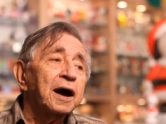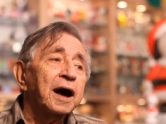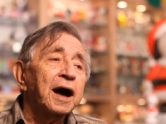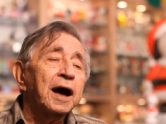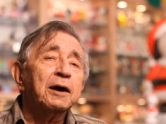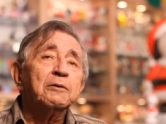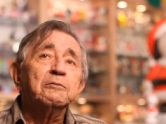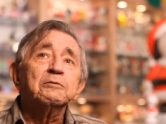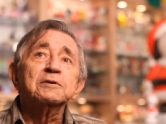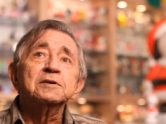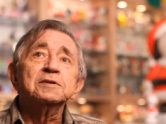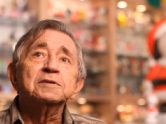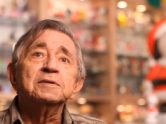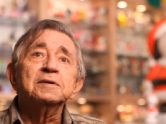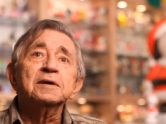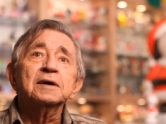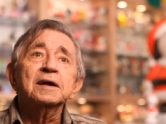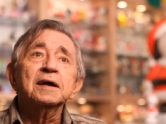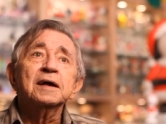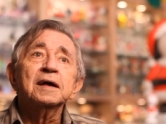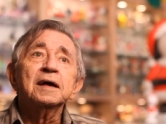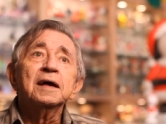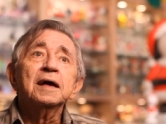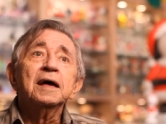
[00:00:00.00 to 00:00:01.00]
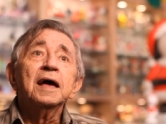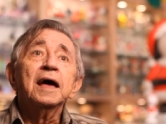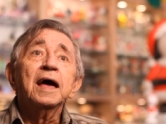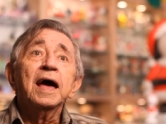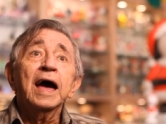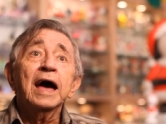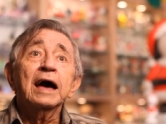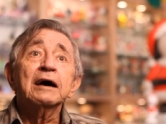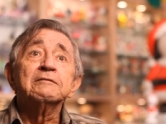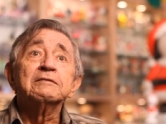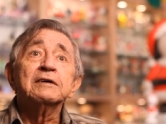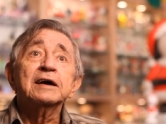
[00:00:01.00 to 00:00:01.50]
I would uh,
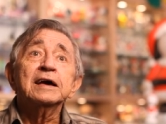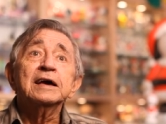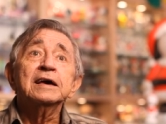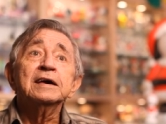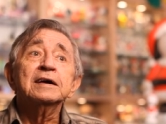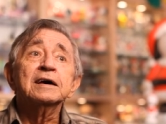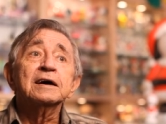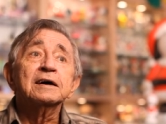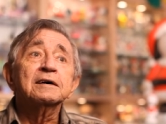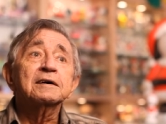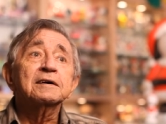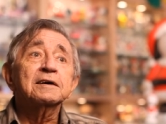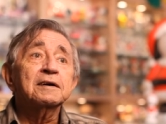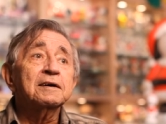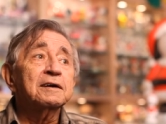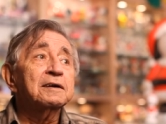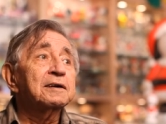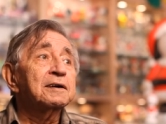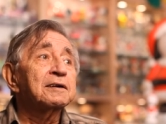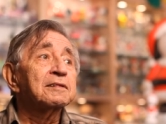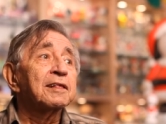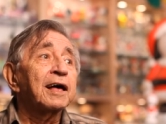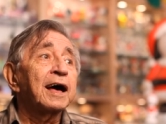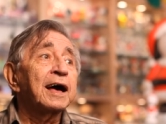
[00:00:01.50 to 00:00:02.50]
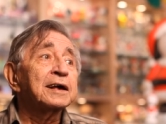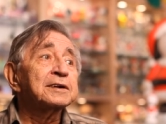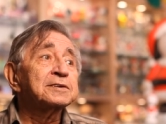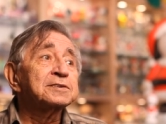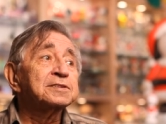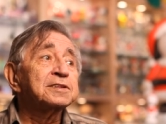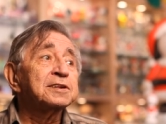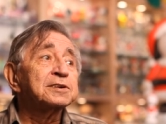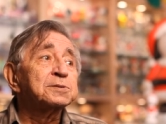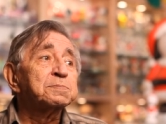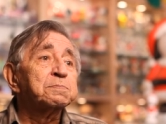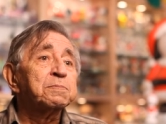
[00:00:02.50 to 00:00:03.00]
have a uh, glass
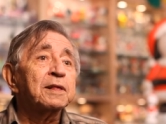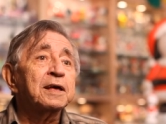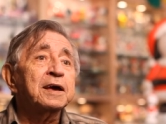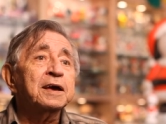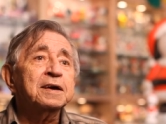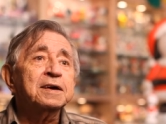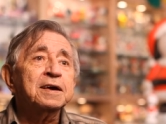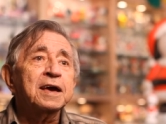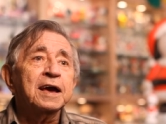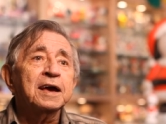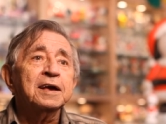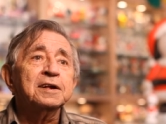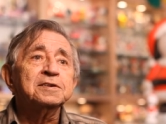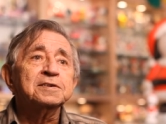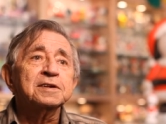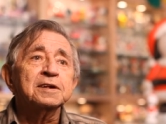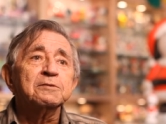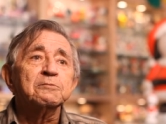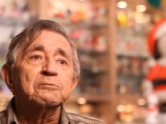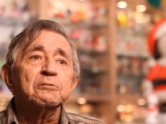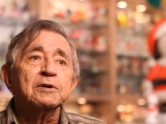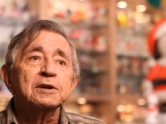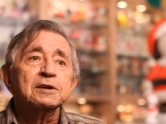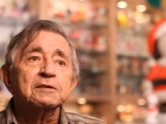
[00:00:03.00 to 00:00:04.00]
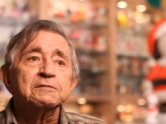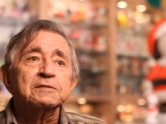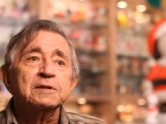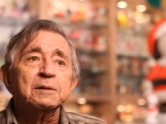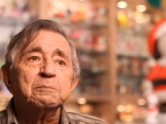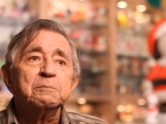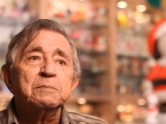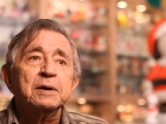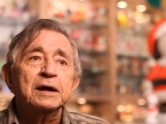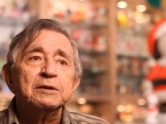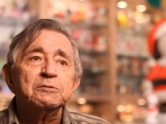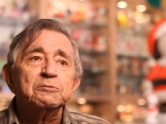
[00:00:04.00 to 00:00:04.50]
display case in one of the
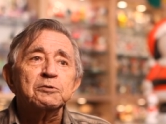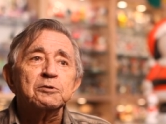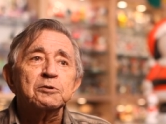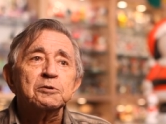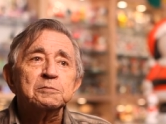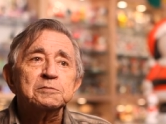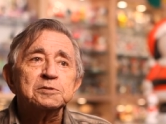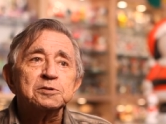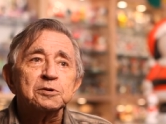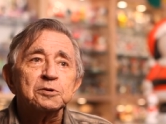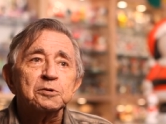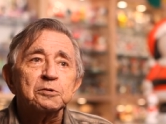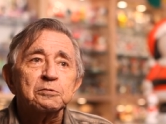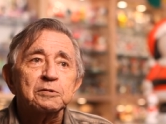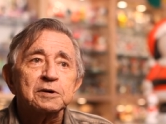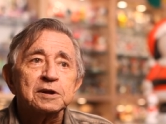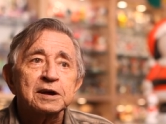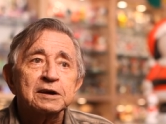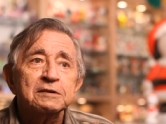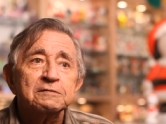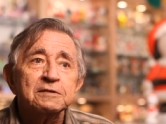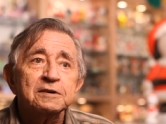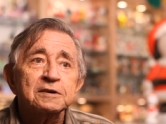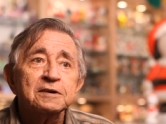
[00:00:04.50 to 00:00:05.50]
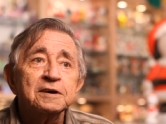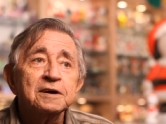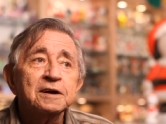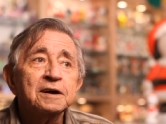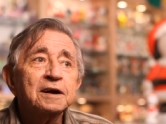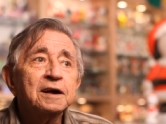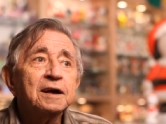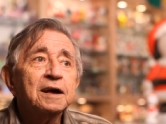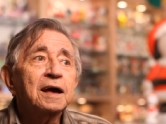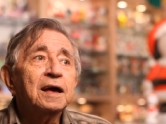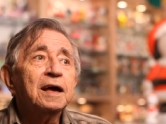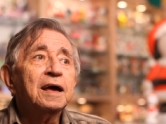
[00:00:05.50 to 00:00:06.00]
bedrooms or whatever.
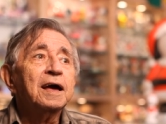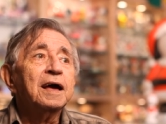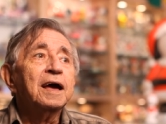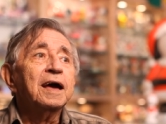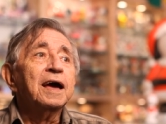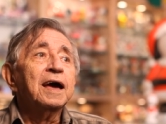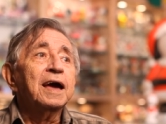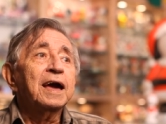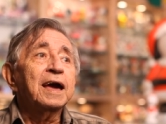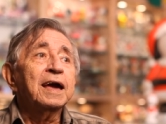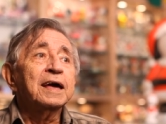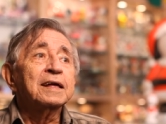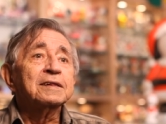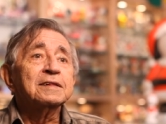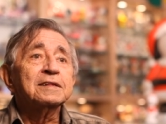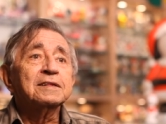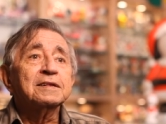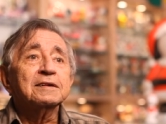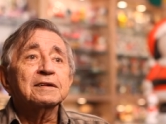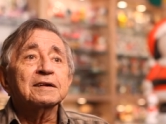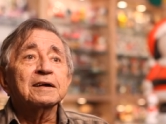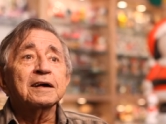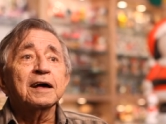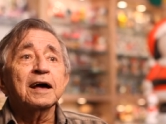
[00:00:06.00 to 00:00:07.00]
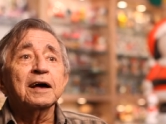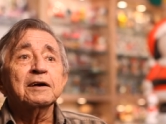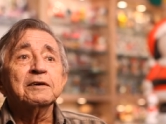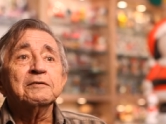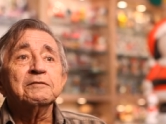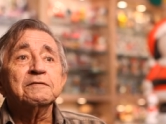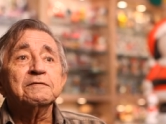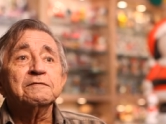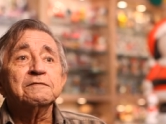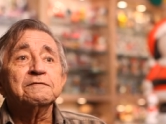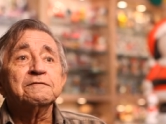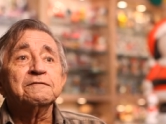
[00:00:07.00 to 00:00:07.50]
And I
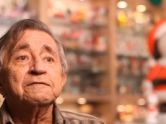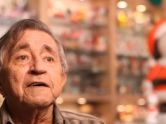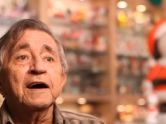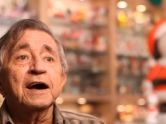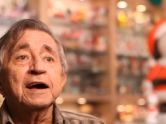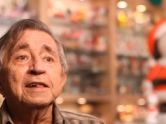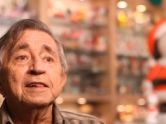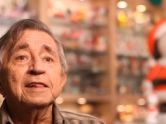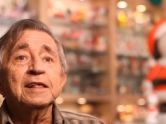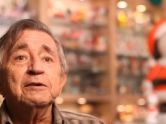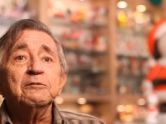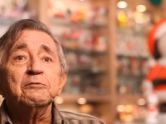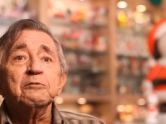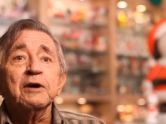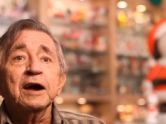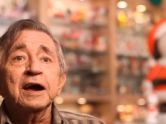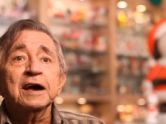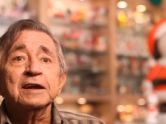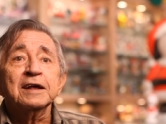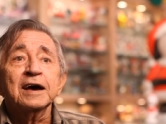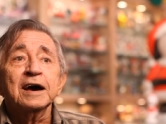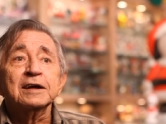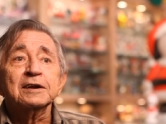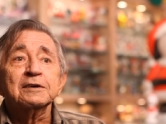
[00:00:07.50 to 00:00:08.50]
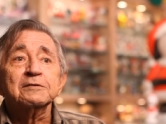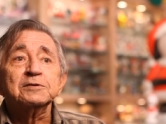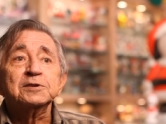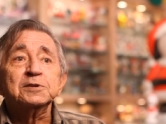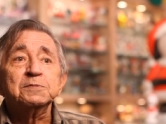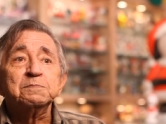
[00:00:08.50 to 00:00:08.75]
finally ran out of